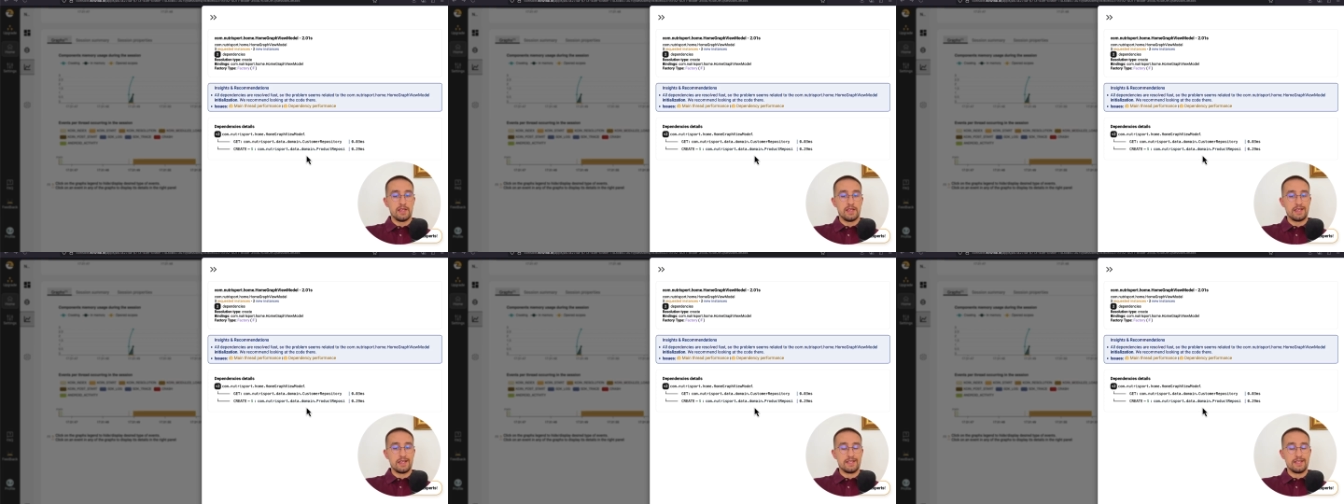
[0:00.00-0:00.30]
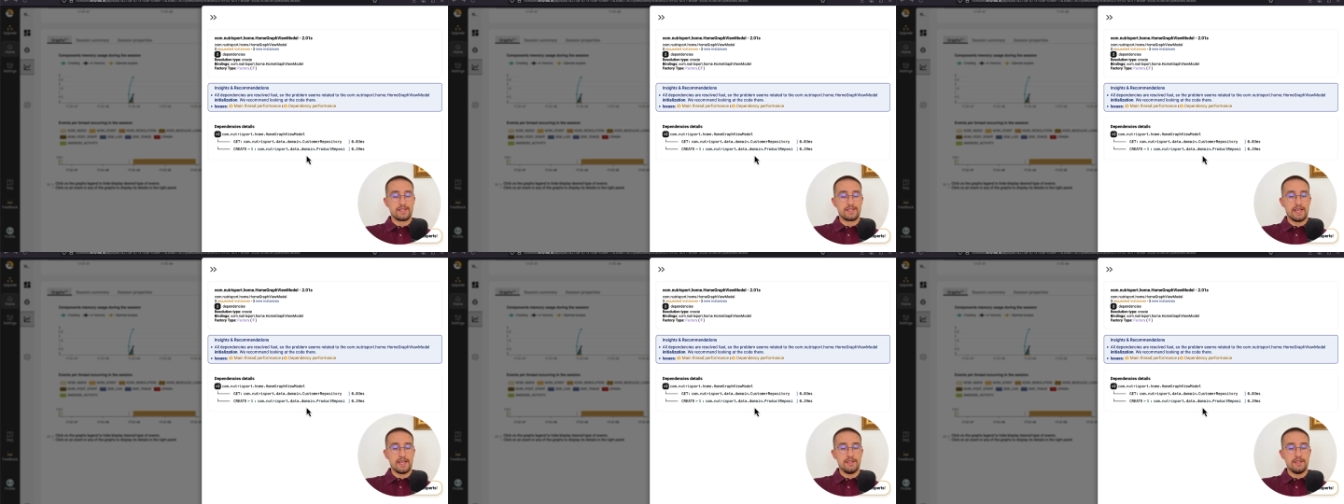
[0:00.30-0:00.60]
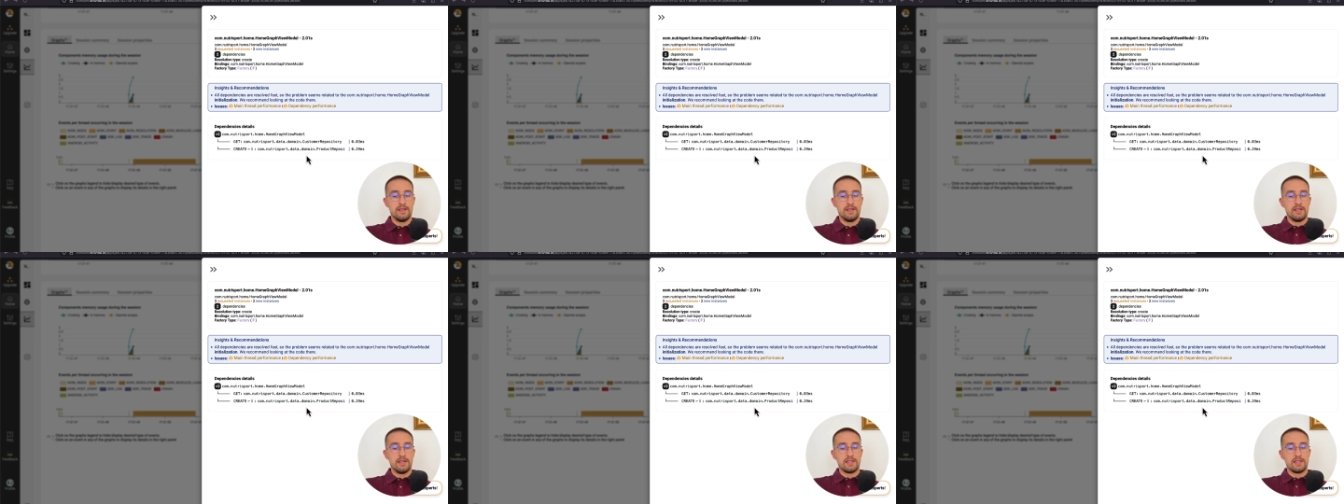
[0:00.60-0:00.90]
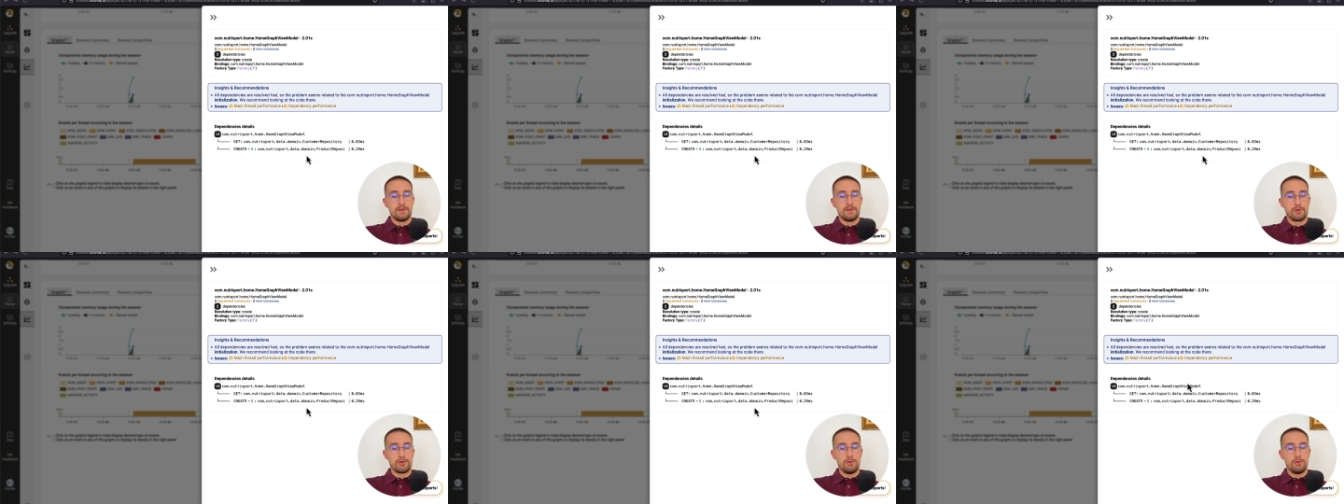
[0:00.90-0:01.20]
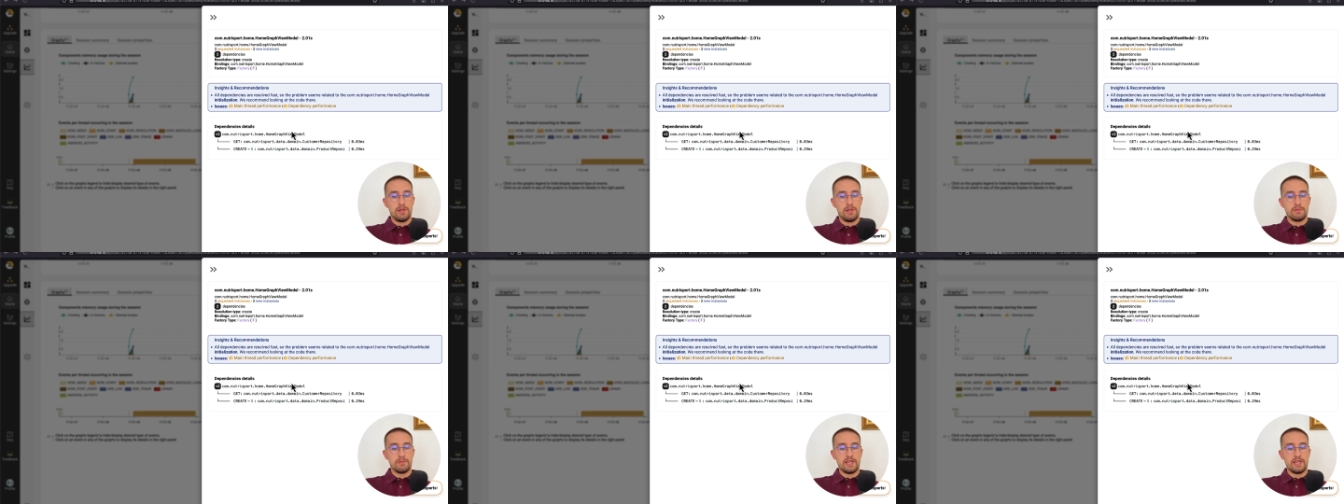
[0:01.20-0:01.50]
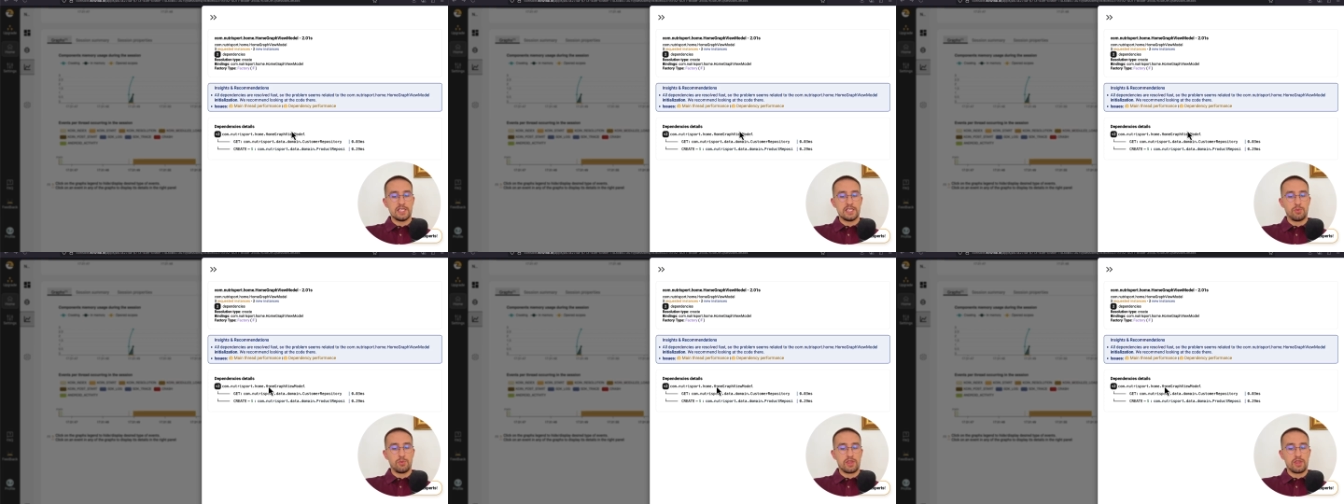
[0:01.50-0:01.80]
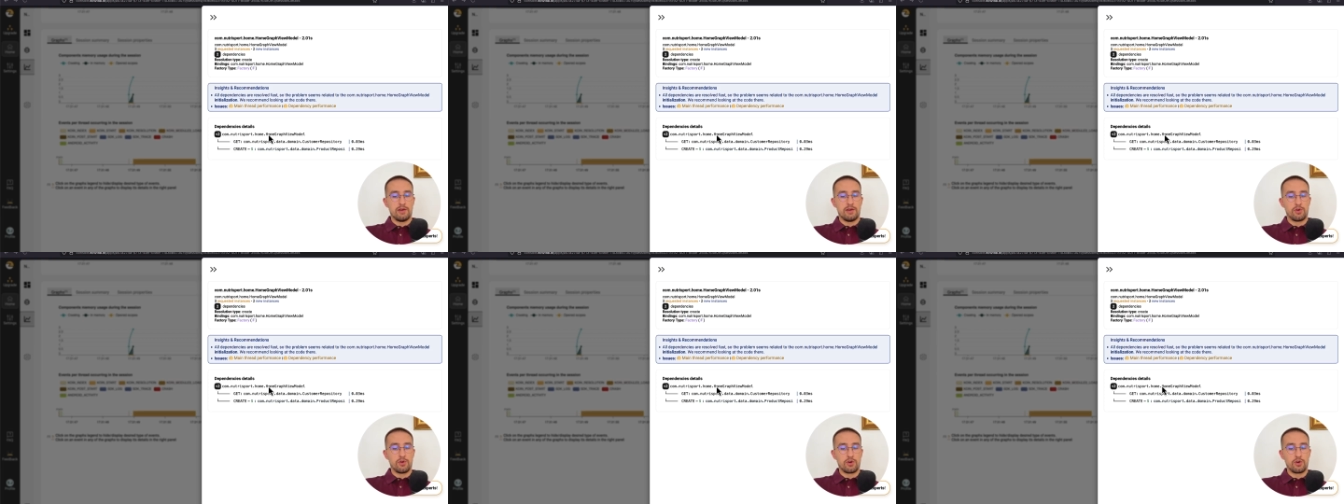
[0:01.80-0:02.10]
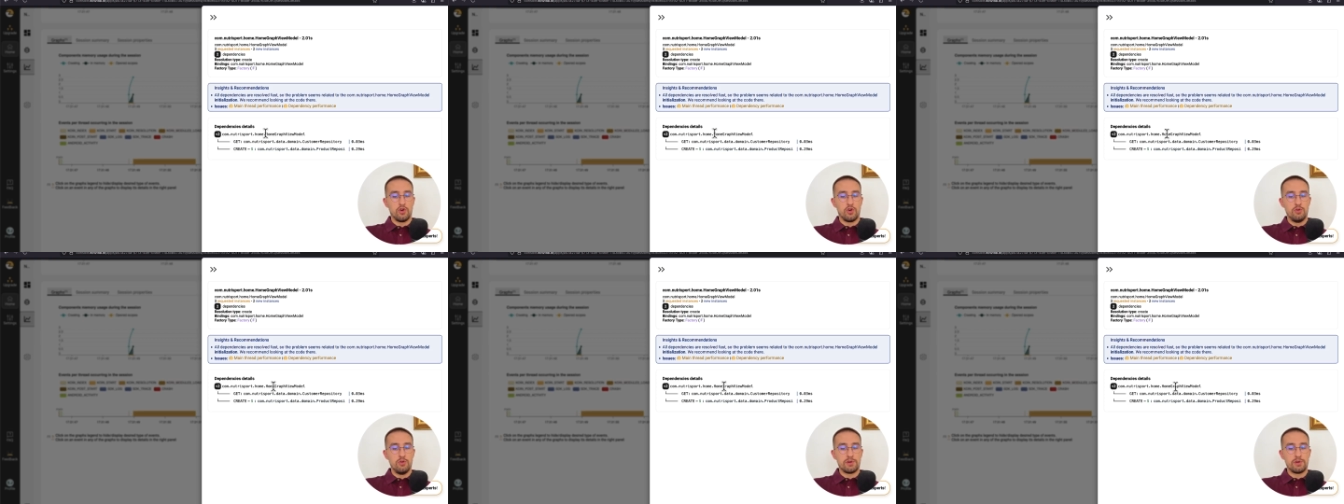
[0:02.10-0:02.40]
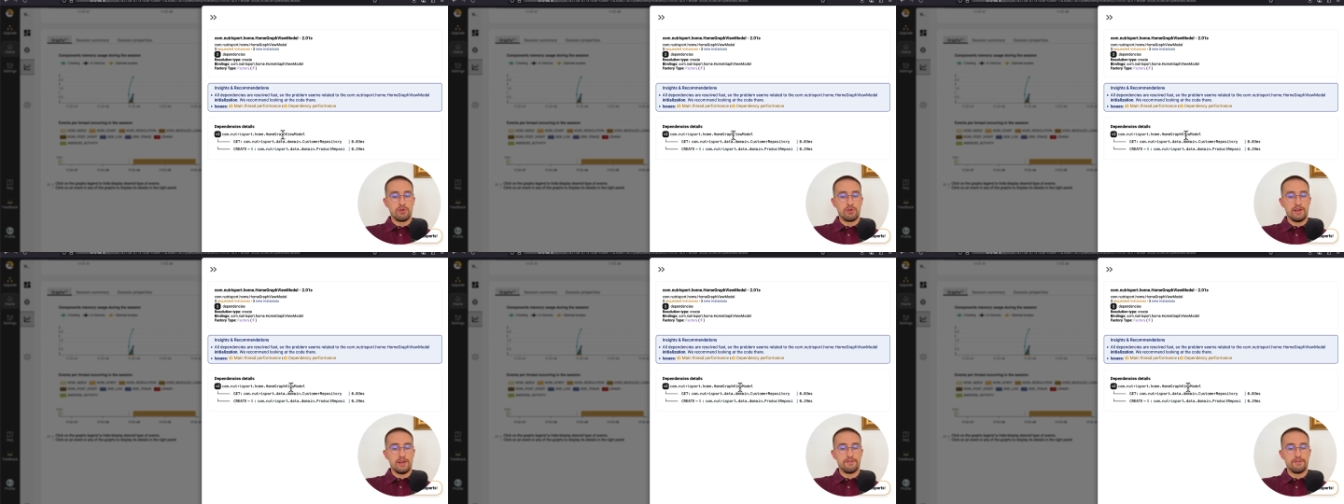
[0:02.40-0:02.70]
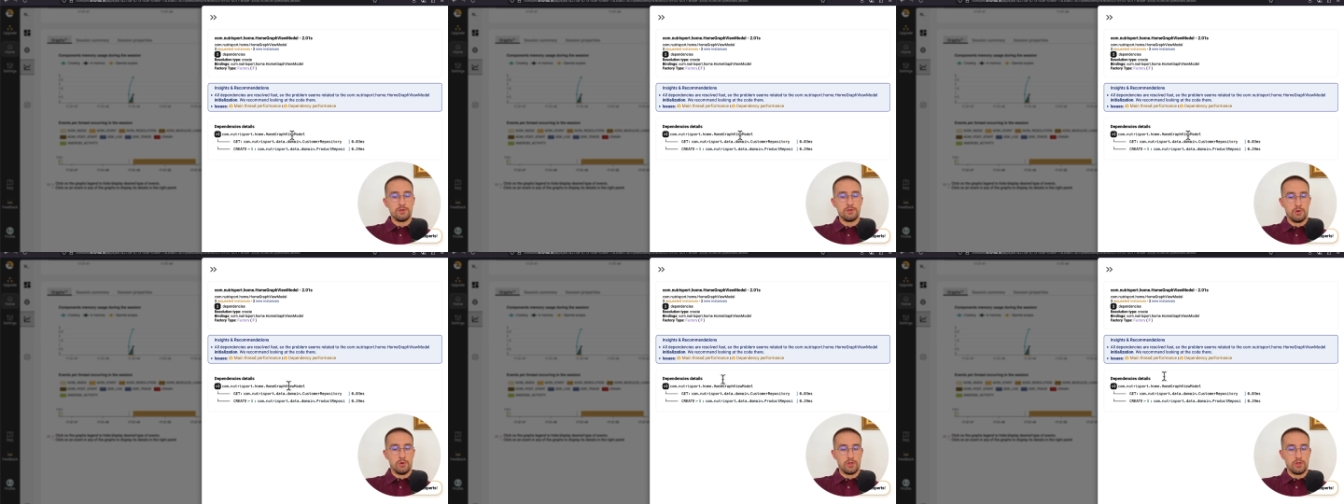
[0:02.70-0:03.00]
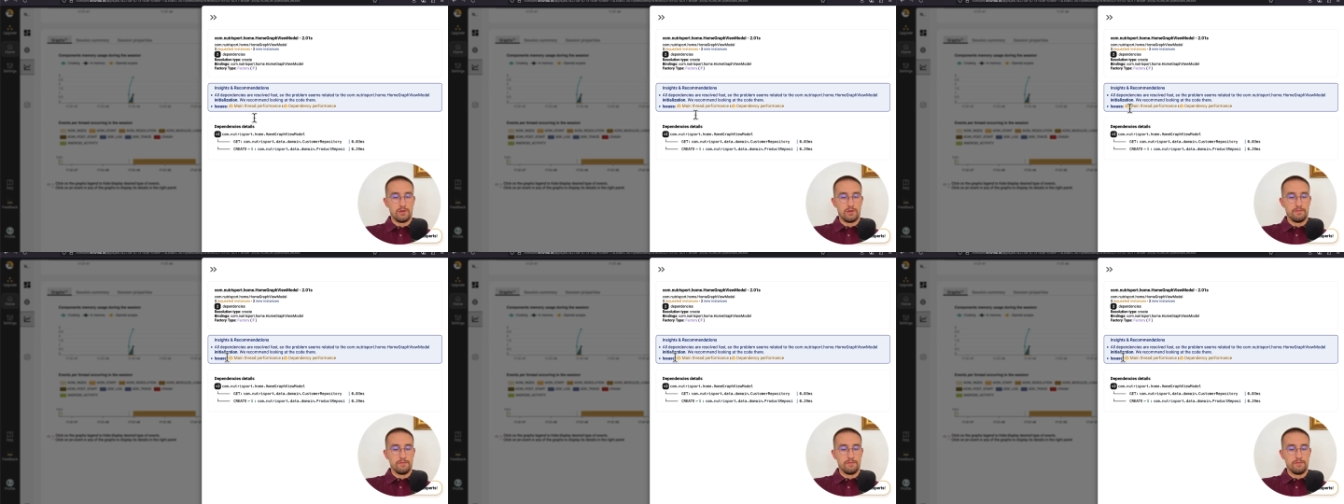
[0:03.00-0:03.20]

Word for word: Instead, the problem is with our home graph view model.